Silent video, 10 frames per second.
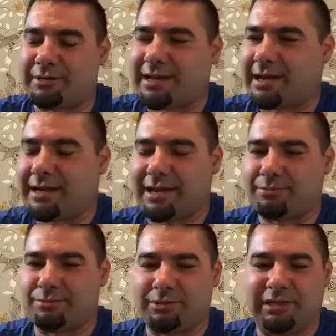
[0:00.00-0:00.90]
that I
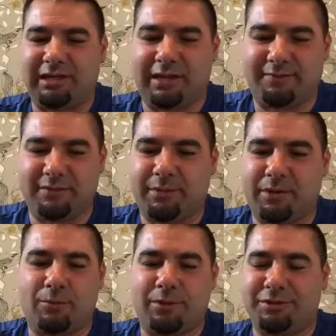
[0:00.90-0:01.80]
really loved
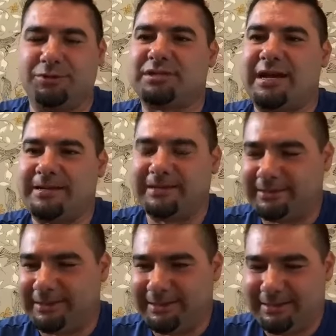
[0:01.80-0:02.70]
about what you said.
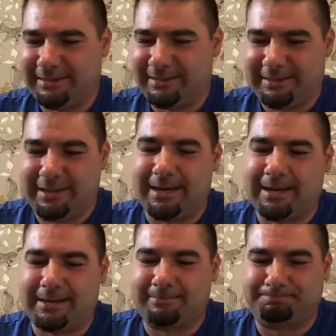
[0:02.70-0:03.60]

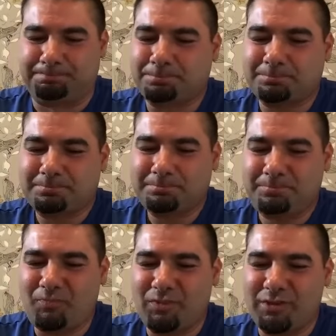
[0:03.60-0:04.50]
Um,
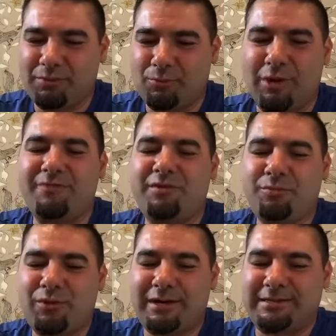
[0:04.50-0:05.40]
one of
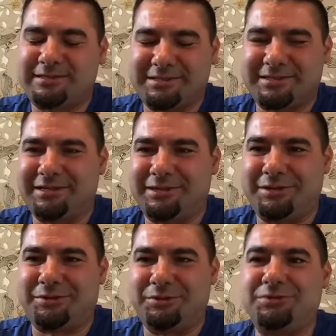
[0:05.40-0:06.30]
them was,
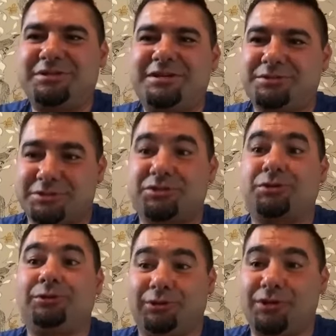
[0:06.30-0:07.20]
you said you're
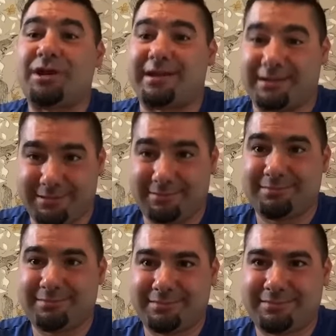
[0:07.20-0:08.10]
still learning,
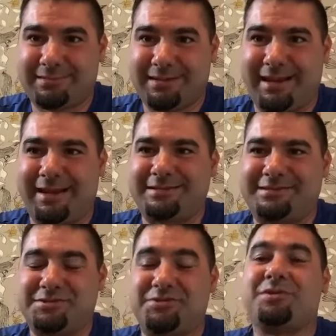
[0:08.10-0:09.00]
and
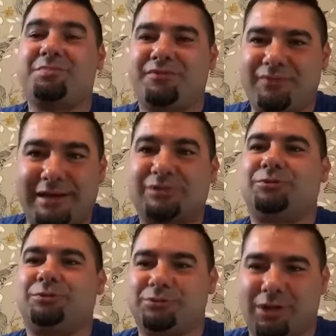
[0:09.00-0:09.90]
you're a
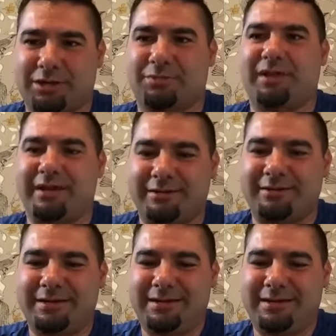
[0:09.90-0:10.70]
professional soccer player.